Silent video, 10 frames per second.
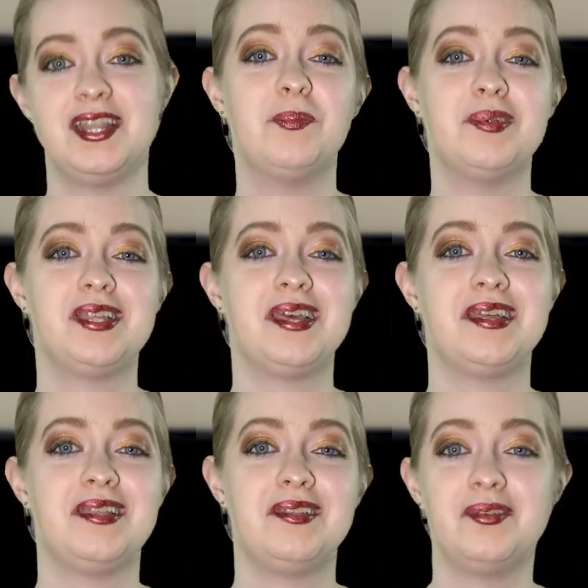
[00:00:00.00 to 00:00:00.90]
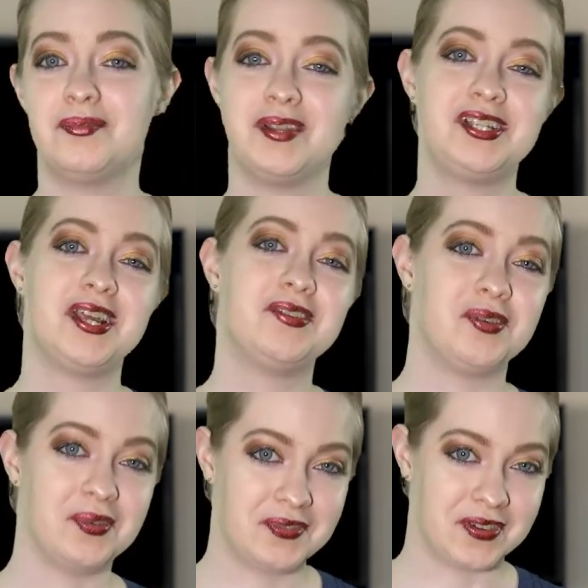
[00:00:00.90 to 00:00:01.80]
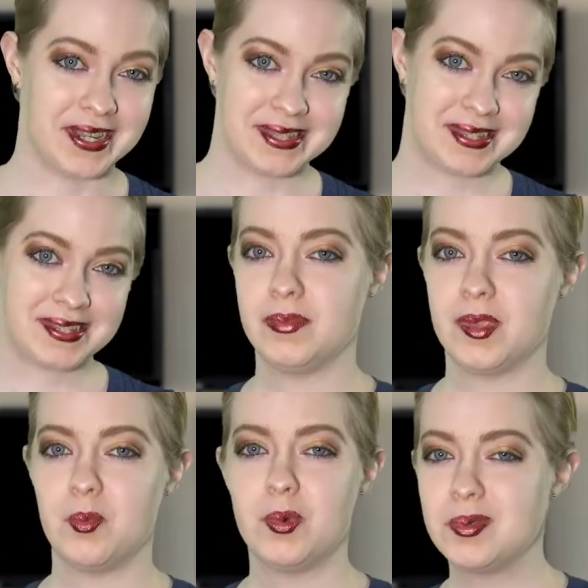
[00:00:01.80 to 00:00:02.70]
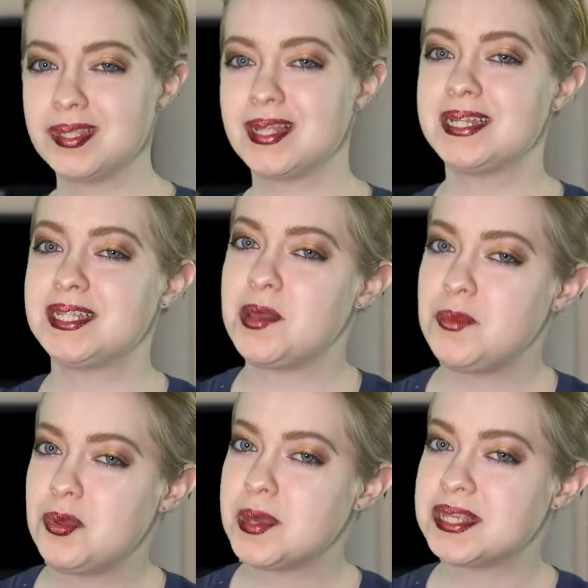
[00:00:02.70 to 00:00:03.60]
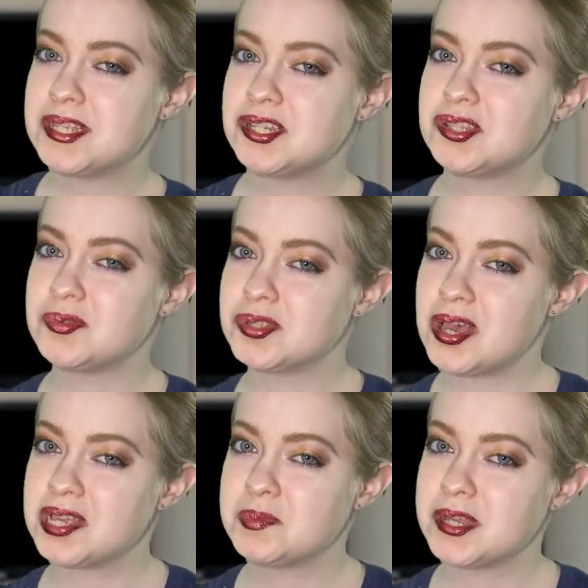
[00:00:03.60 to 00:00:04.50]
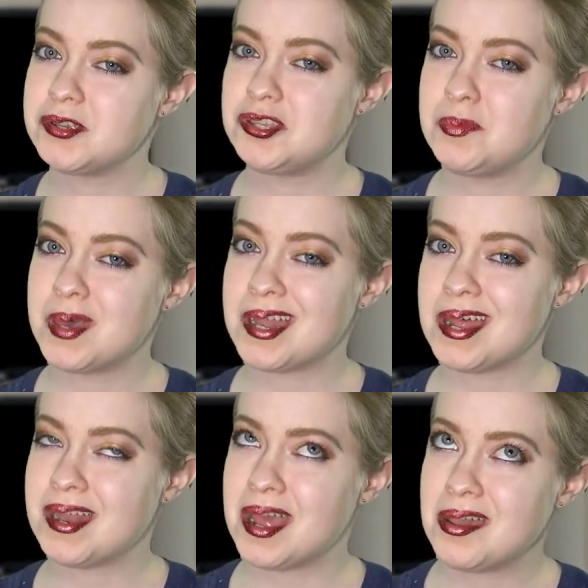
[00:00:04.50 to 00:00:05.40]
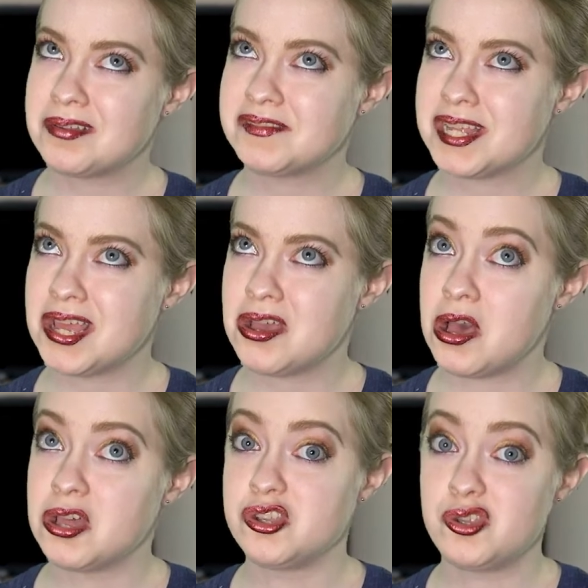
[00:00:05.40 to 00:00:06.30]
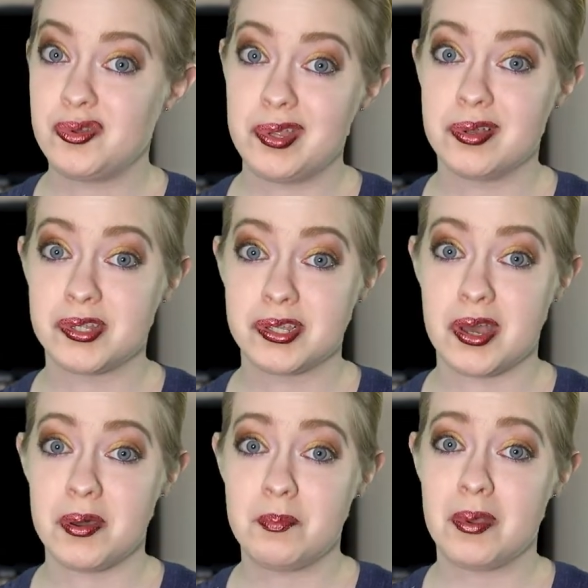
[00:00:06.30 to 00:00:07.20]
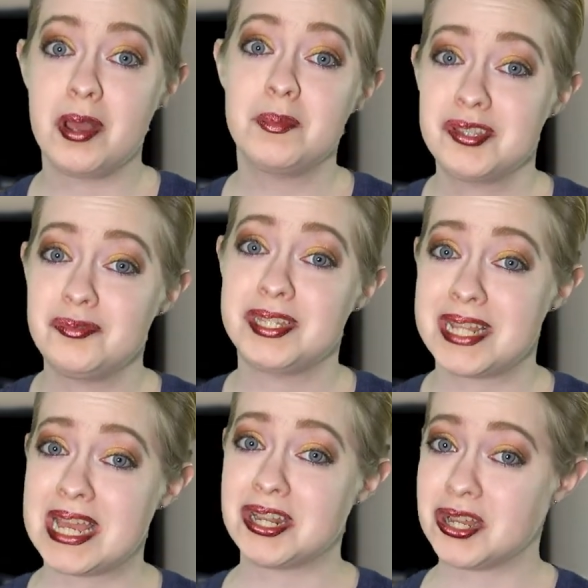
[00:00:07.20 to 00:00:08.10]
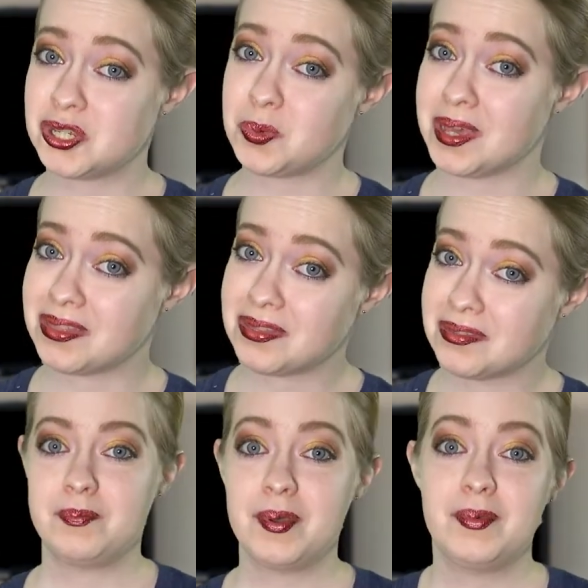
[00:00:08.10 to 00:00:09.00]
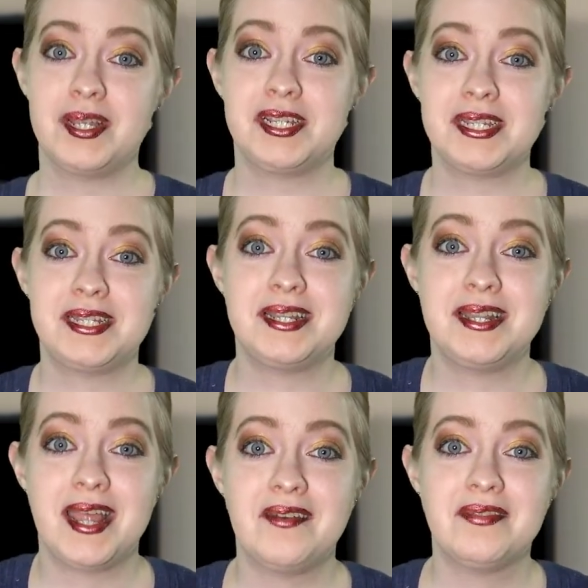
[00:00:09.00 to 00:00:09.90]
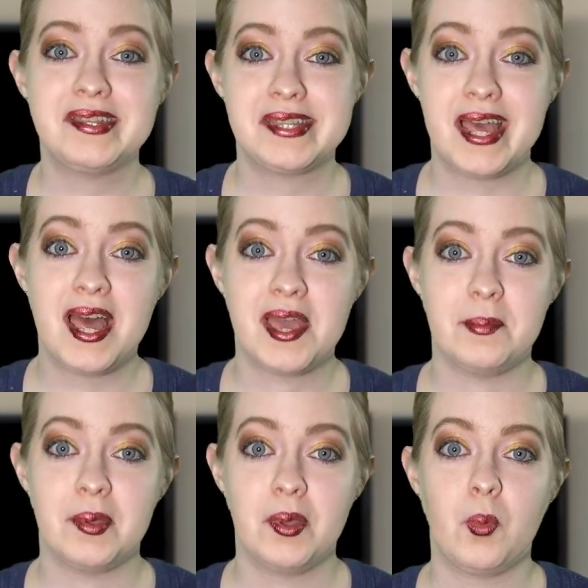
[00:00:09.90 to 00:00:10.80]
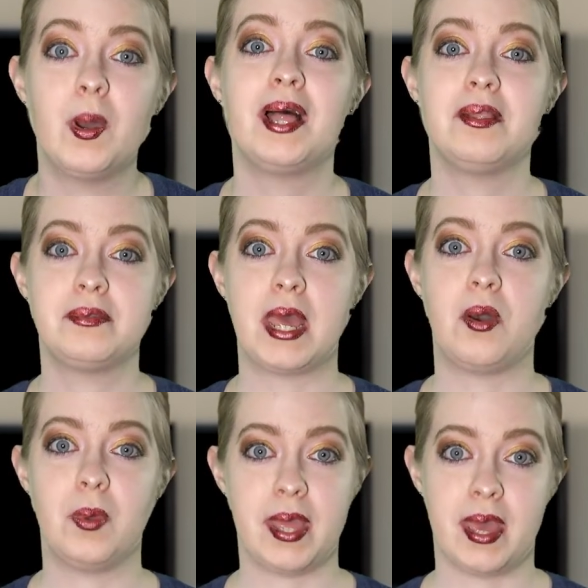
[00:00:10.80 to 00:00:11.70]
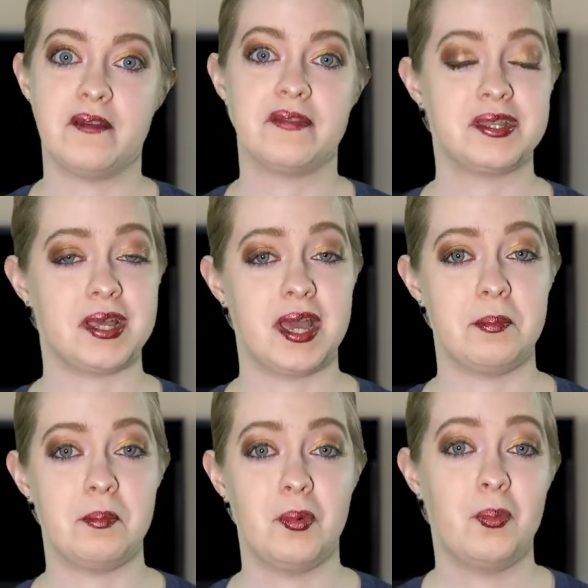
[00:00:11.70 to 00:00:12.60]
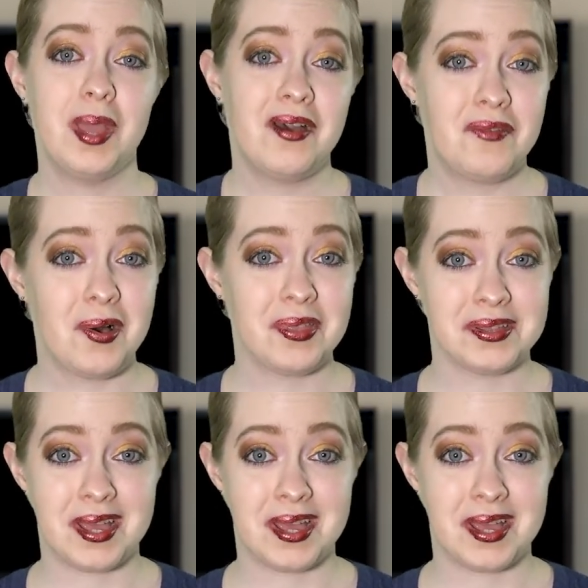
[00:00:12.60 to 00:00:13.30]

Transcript: Number 10, reach out to old friends. When was the last time you messaged those cosplayers you met at an out-of-state con two years ago and promised you'd stay in touch with? But we just didn't have the time. Well, now we have the time. We have all the